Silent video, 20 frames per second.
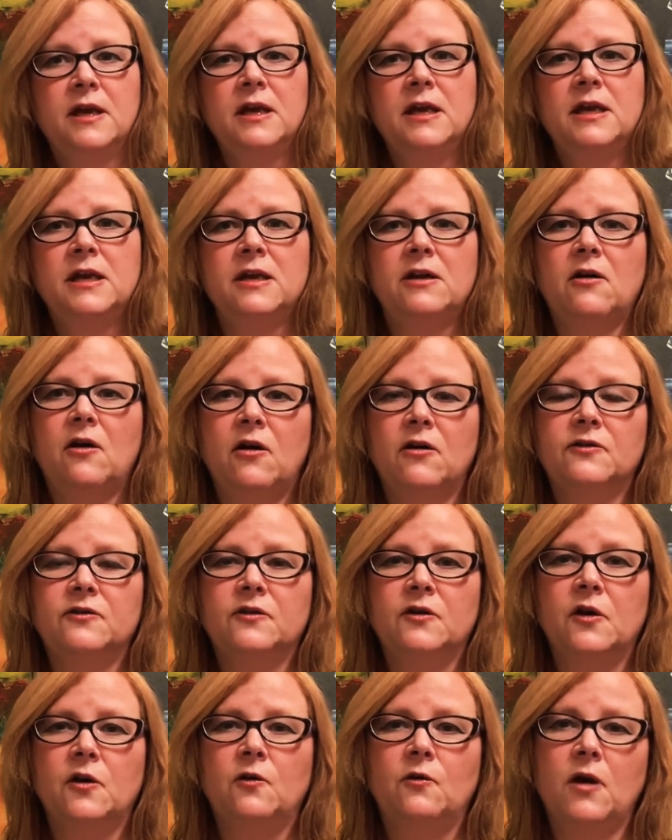He
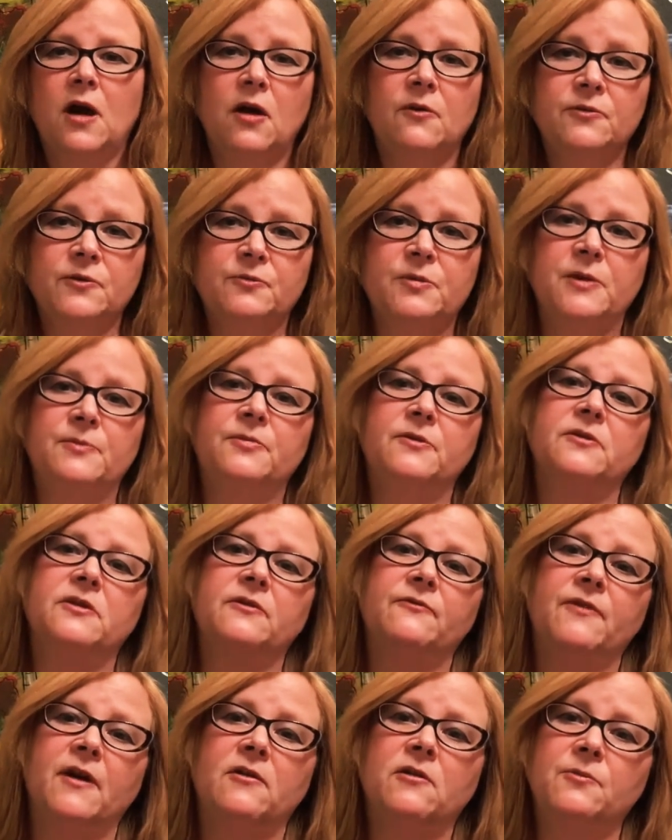also helps people
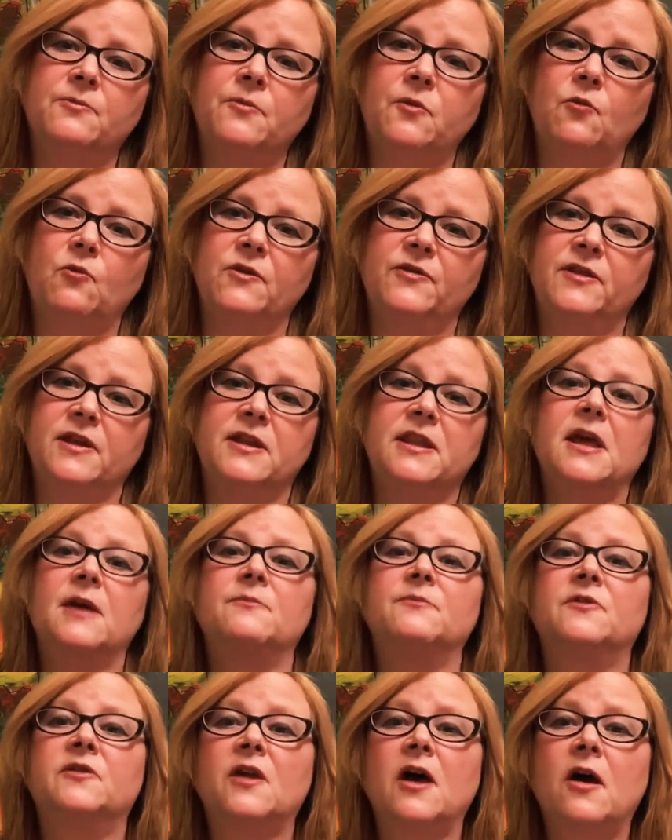develop within
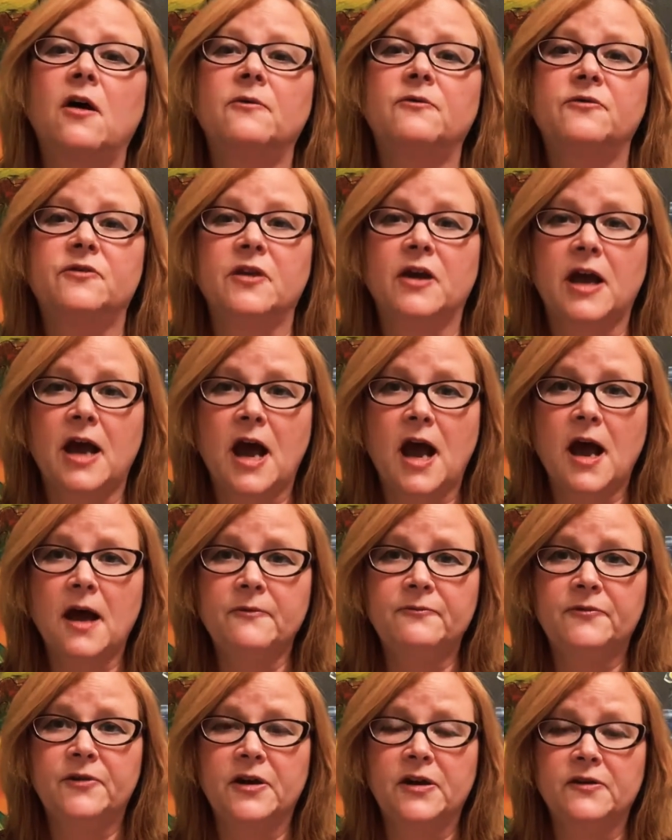themselves the
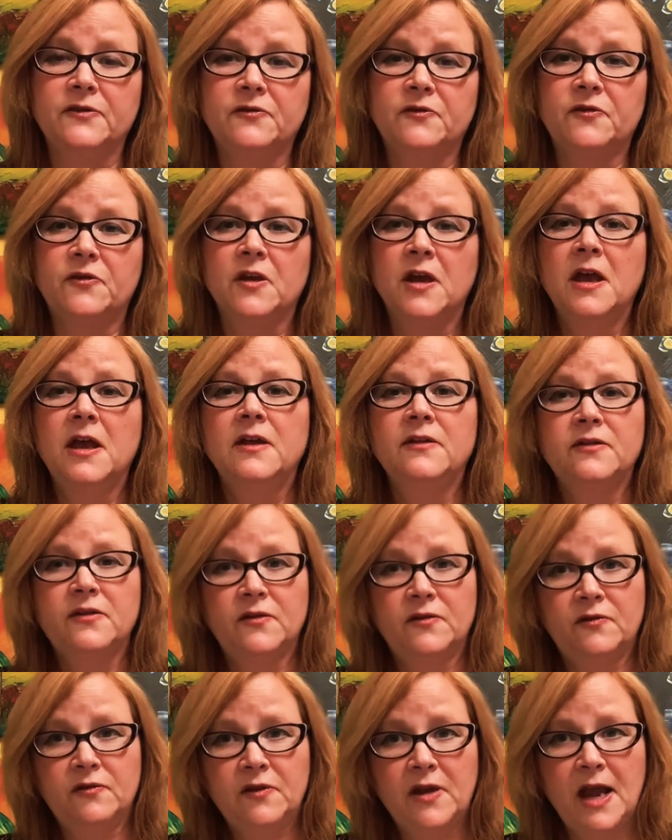confidence to
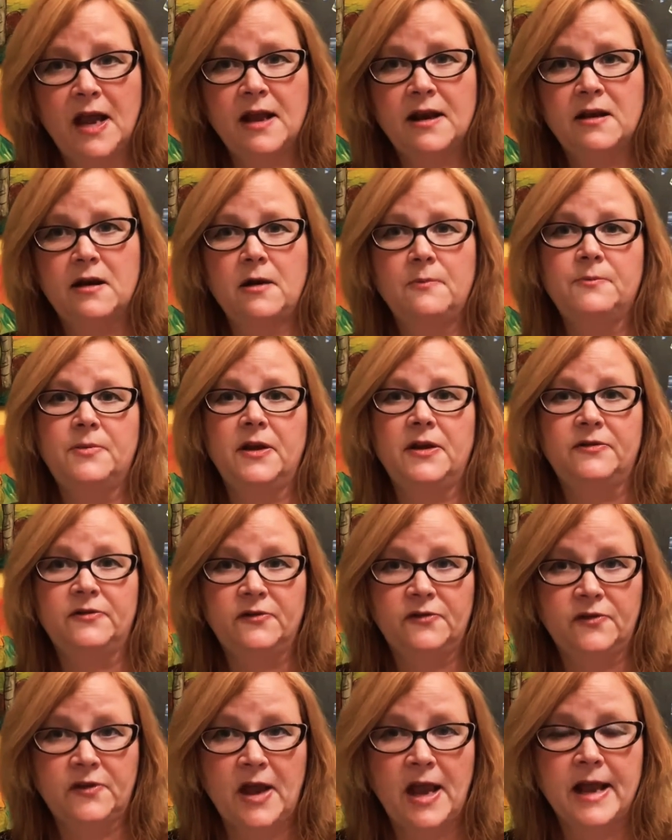stand up and
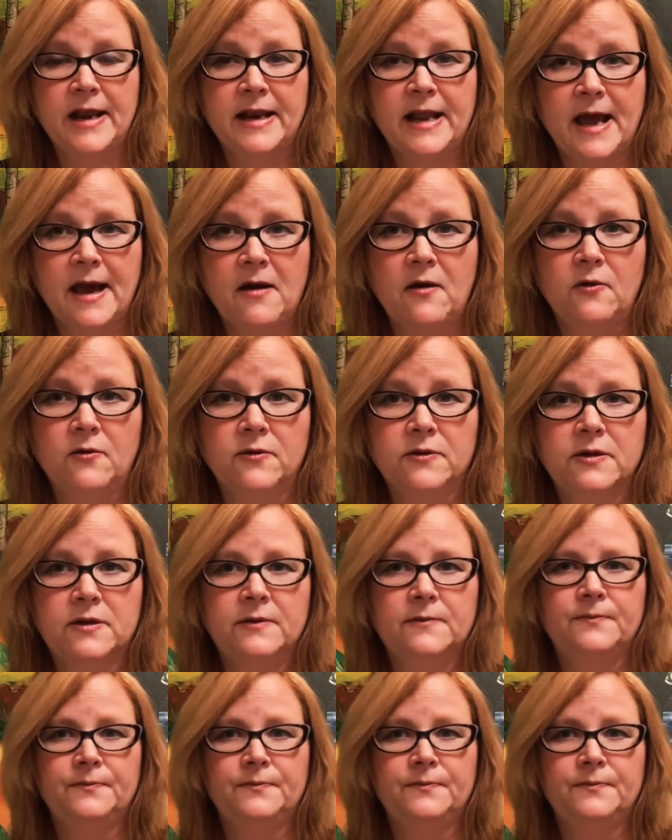stand out.